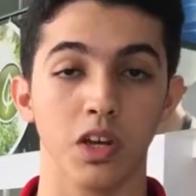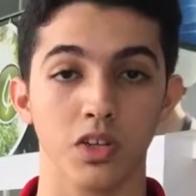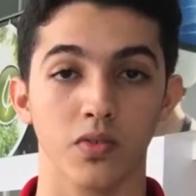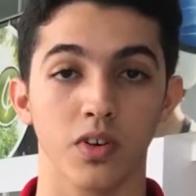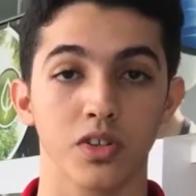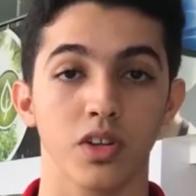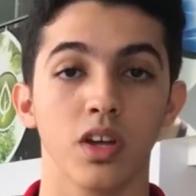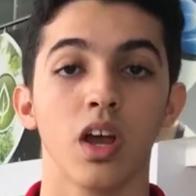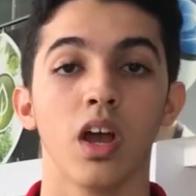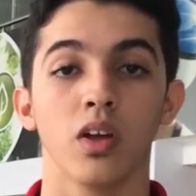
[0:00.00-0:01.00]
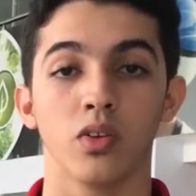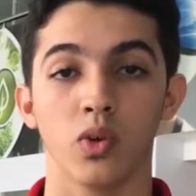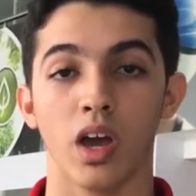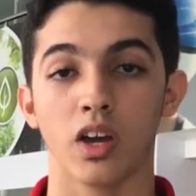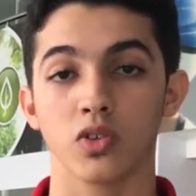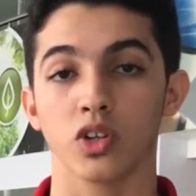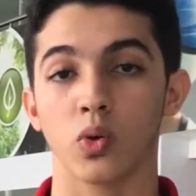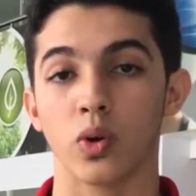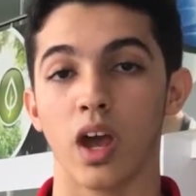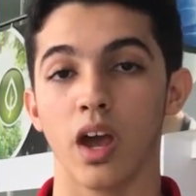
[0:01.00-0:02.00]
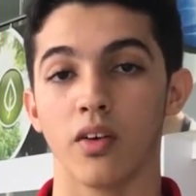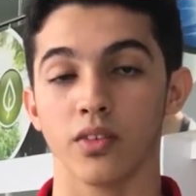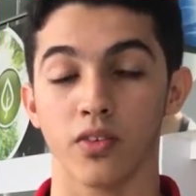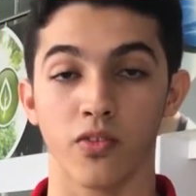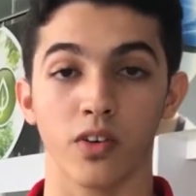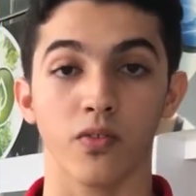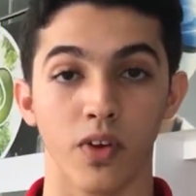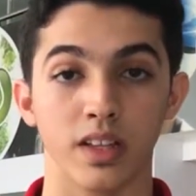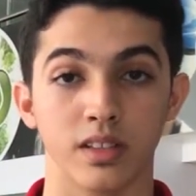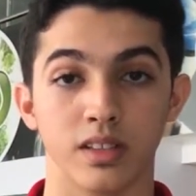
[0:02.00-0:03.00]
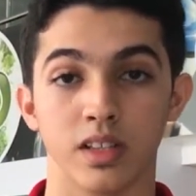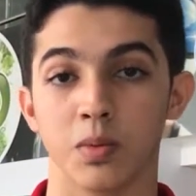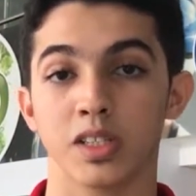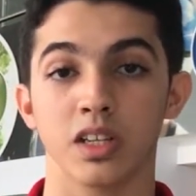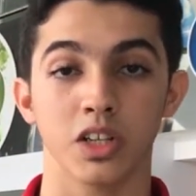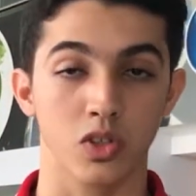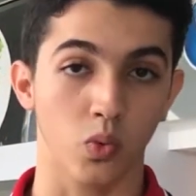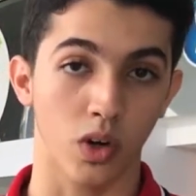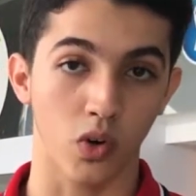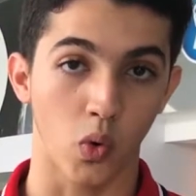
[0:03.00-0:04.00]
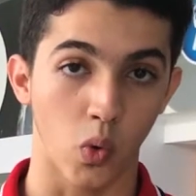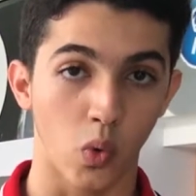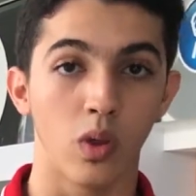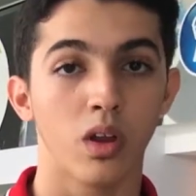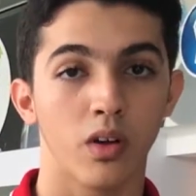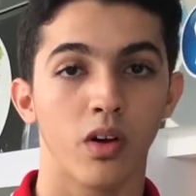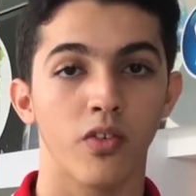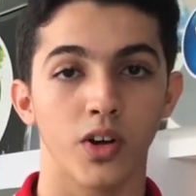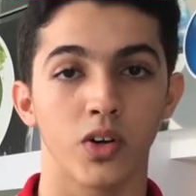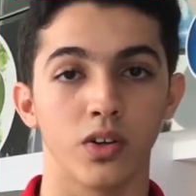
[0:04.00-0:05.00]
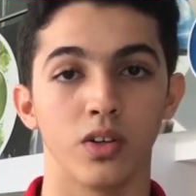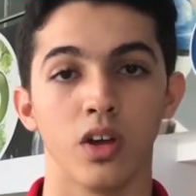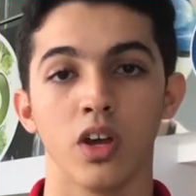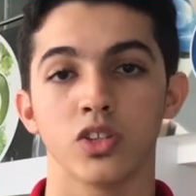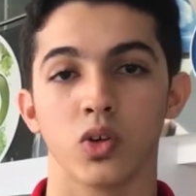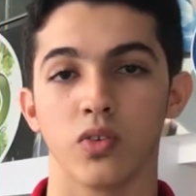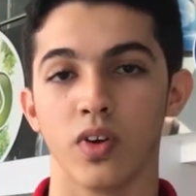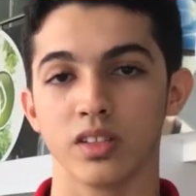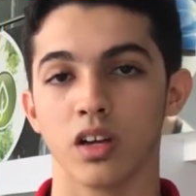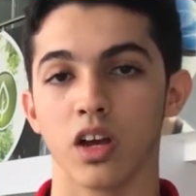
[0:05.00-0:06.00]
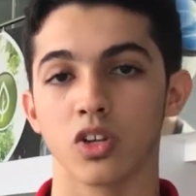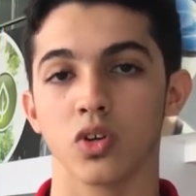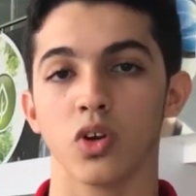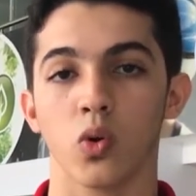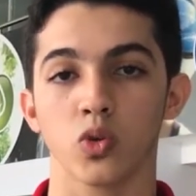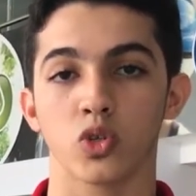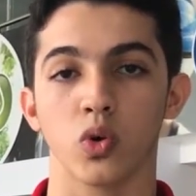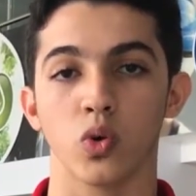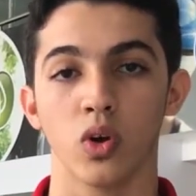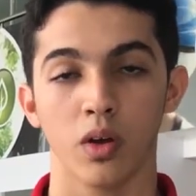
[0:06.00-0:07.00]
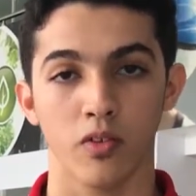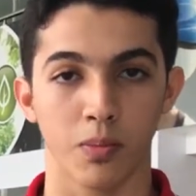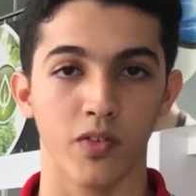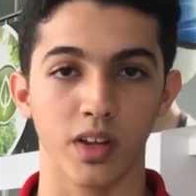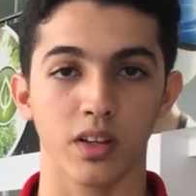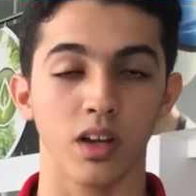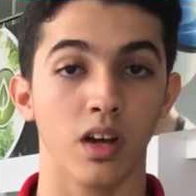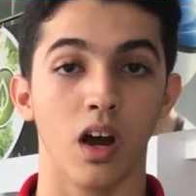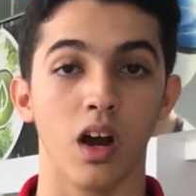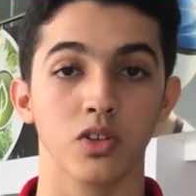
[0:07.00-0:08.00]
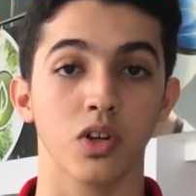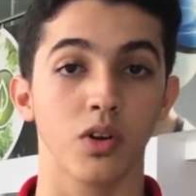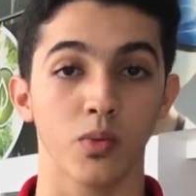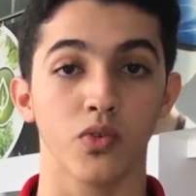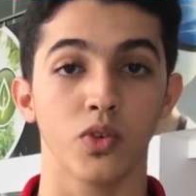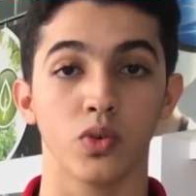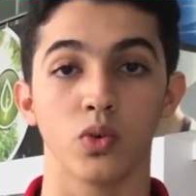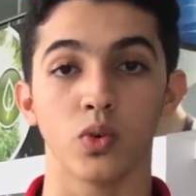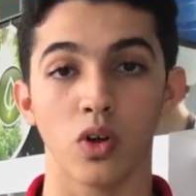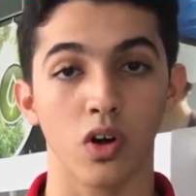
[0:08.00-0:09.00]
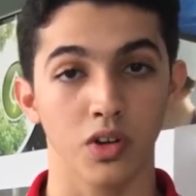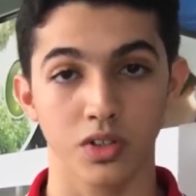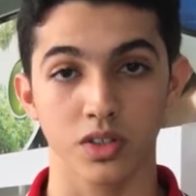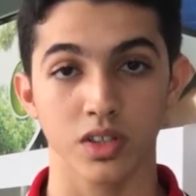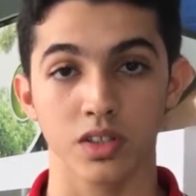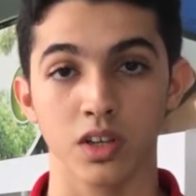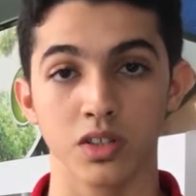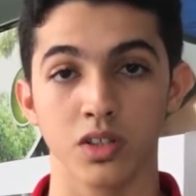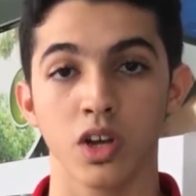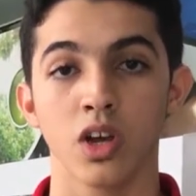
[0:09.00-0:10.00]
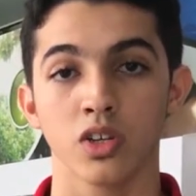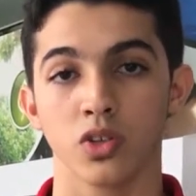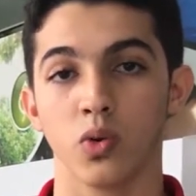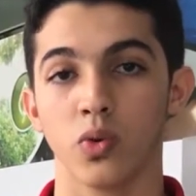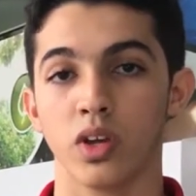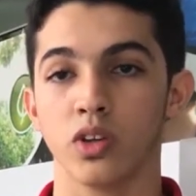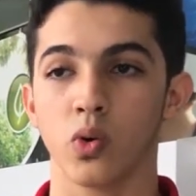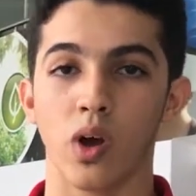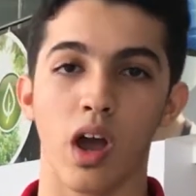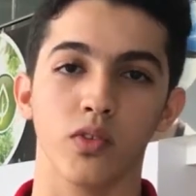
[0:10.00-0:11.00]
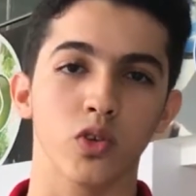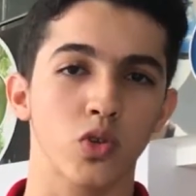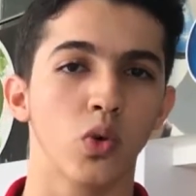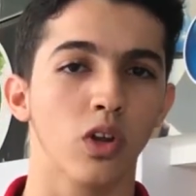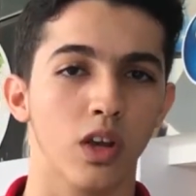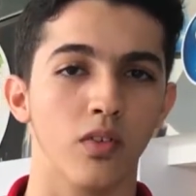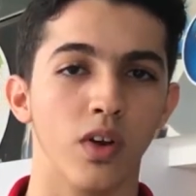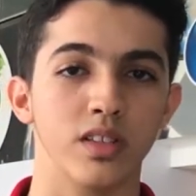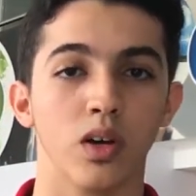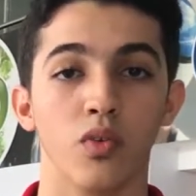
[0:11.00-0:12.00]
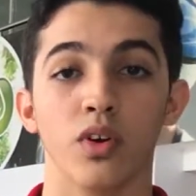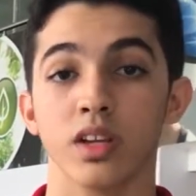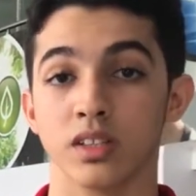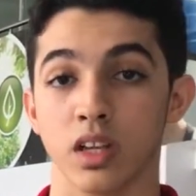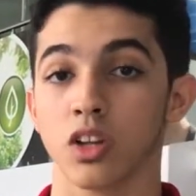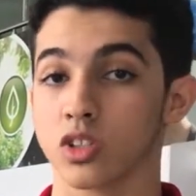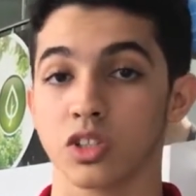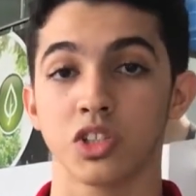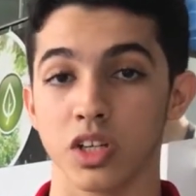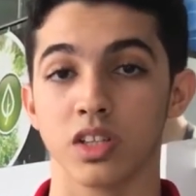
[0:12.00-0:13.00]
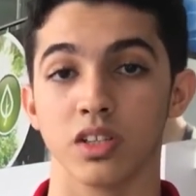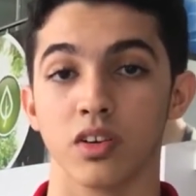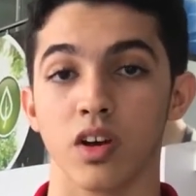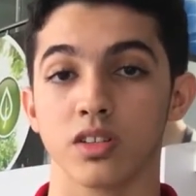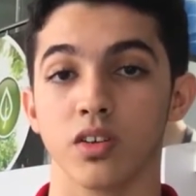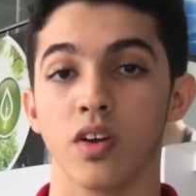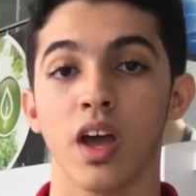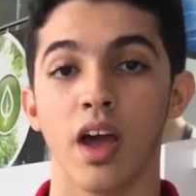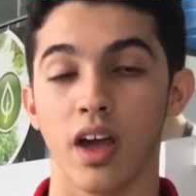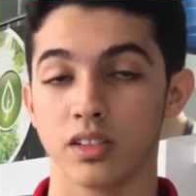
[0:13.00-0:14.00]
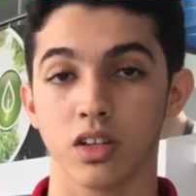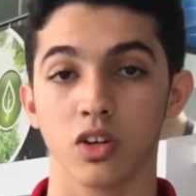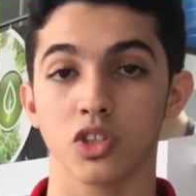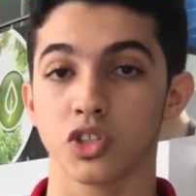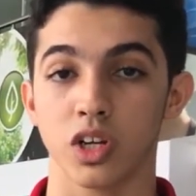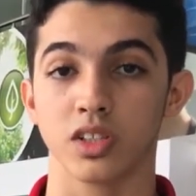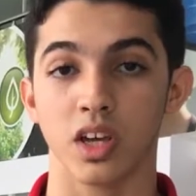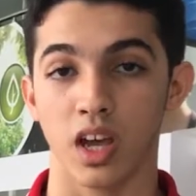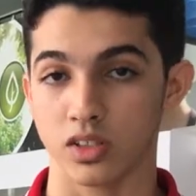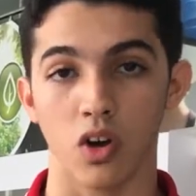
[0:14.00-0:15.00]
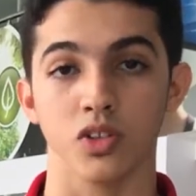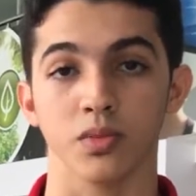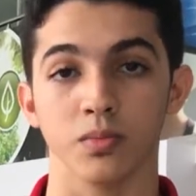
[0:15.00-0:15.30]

Malaysian version, we actually don't have the front vents. It's basically just one whole front hood. So the vents are actually also removed due to law reasons and such. So we don't have those cool looking vents. However, it still looks just as aggressive and still looks just as awesome.